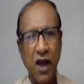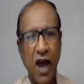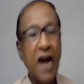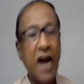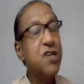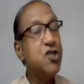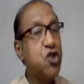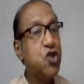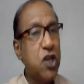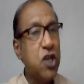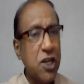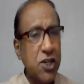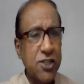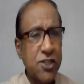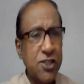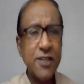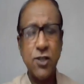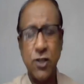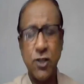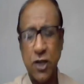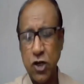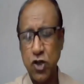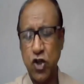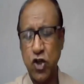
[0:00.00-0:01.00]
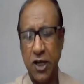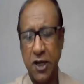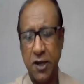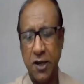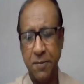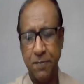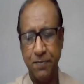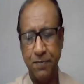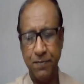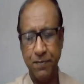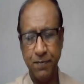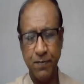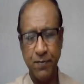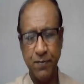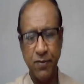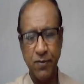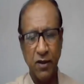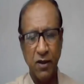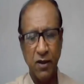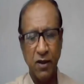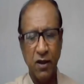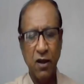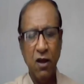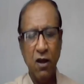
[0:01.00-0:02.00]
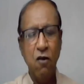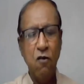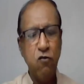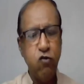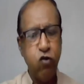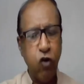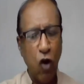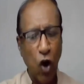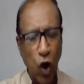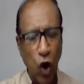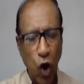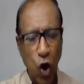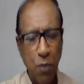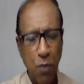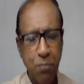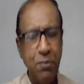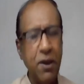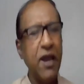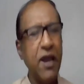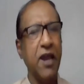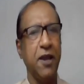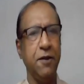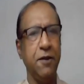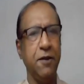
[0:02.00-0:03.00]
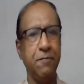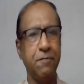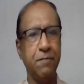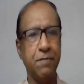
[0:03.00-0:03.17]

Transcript: And Jesus said to him, follow me.